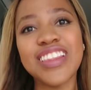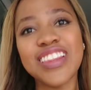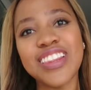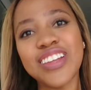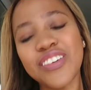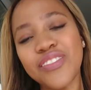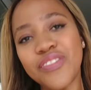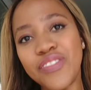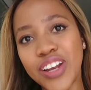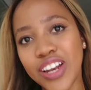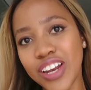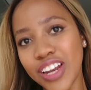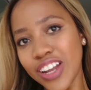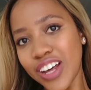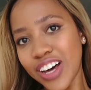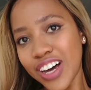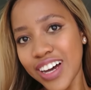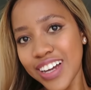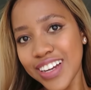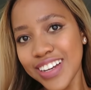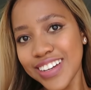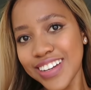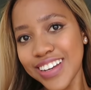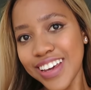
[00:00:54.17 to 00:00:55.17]
the
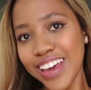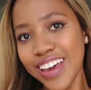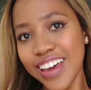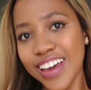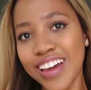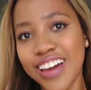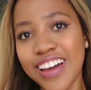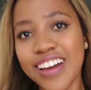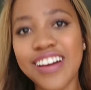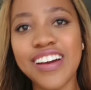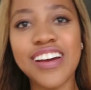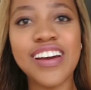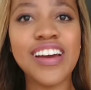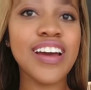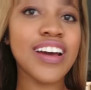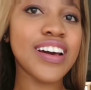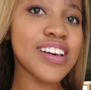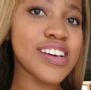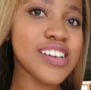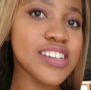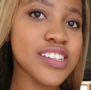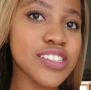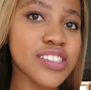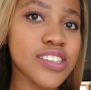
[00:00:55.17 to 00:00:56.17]
blonde hair
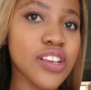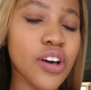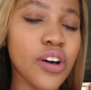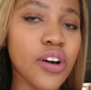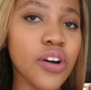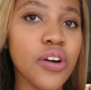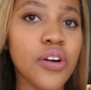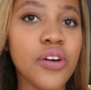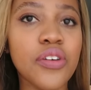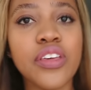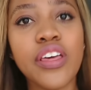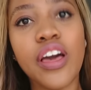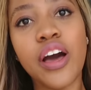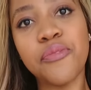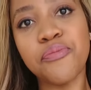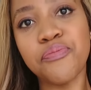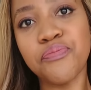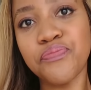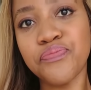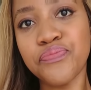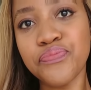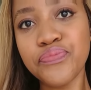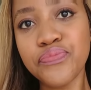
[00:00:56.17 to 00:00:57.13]
so yeah